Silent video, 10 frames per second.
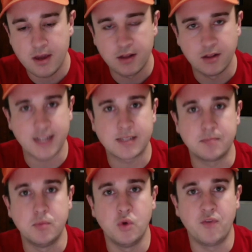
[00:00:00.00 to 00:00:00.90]
Let's
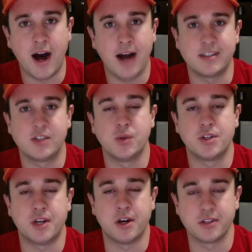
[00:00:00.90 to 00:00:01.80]
move on. Let's
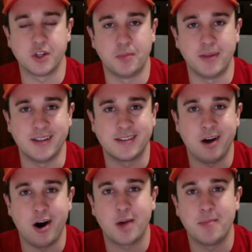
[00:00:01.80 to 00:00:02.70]
switch gears a little bit. Let's
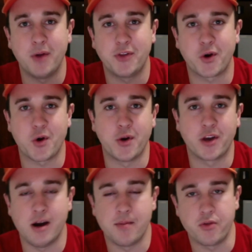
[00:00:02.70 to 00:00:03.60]
talk about the Corona
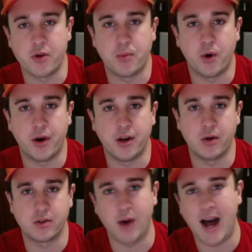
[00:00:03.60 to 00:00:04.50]
Cup 3.0.
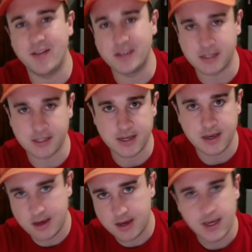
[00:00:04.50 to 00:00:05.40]
So obviously,
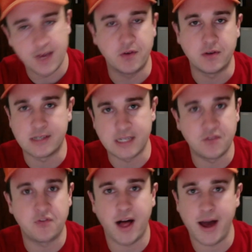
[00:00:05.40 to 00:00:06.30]
if you've seen the
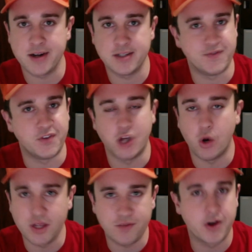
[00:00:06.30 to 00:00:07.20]
flyers, if you
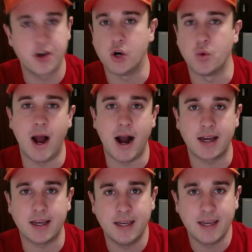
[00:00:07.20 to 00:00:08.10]
don't live under a
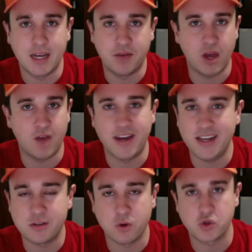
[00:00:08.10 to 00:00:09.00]
rock, and if you have any
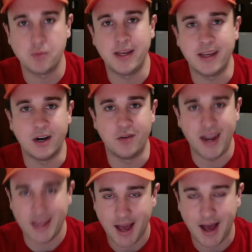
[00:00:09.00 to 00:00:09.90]
social media of
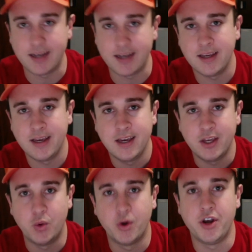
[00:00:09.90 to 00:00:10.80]
any kind,
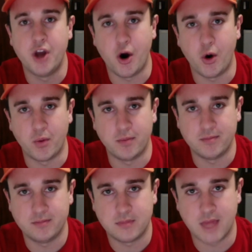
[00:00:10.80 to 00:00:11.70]
you would know
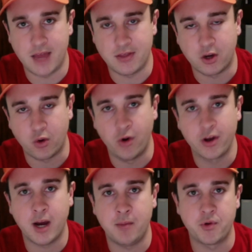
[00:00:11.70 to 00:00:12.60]
that the Corona
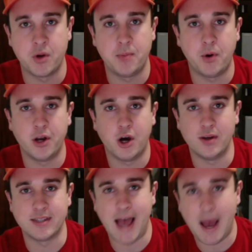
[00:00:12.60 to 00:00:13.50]
Cup 3.0
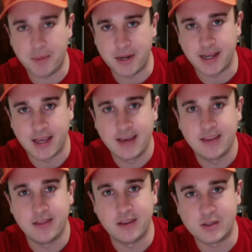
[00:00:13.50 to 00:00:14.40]
is happening
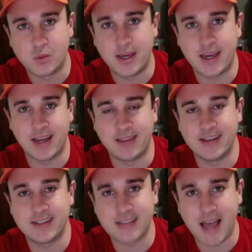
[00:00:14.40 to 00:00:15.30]
this weekend,
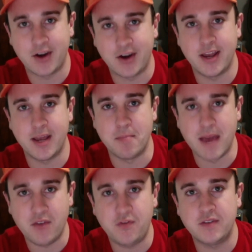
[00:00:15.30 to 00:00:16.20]
this Saturday,
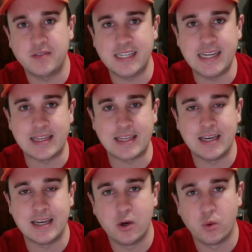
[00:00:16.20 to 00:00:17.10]
May 15th.
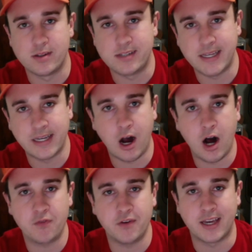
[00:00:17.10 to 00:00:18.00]
We're teeing
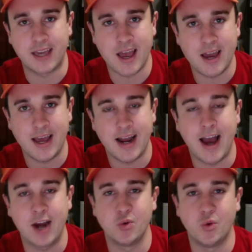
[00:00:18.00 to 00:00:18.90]
off again at
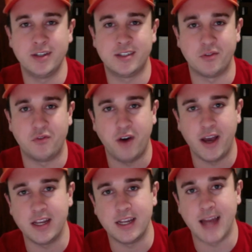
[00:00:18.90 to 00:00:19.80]
Ironwood to
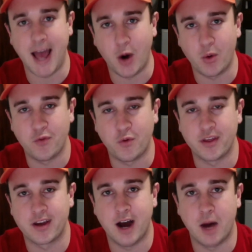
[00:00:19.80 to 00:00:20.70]
fight it out for
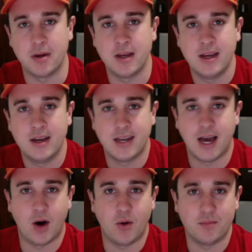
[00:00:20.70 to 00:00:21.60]
the cup.
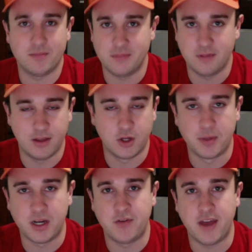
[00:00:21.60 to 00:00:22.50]
Now, a little
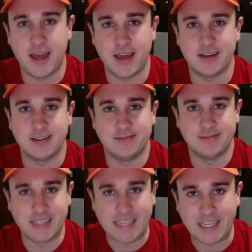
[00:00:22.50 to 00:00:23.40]
bit of a
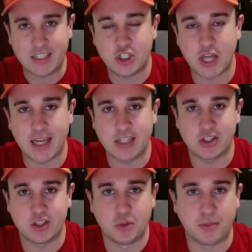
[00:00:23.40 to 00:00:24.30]
league change,
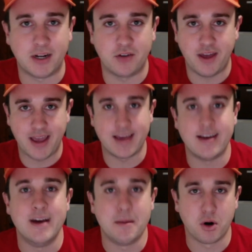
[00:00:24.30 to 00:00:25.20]
a little bit of a
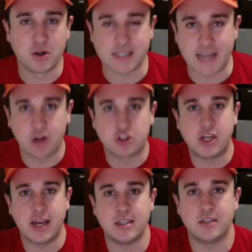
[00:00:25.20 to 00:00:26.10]
personnel
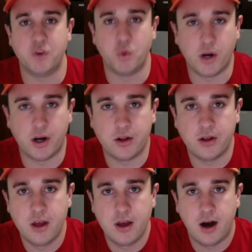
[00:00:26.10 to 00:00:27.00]
change, if you
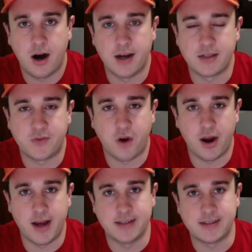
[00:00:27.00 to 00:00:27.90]
will, as far
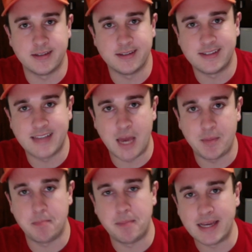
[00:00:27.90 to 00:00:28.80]
as
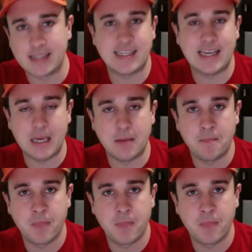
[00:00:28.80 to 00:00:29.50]
Sammy Binks' team.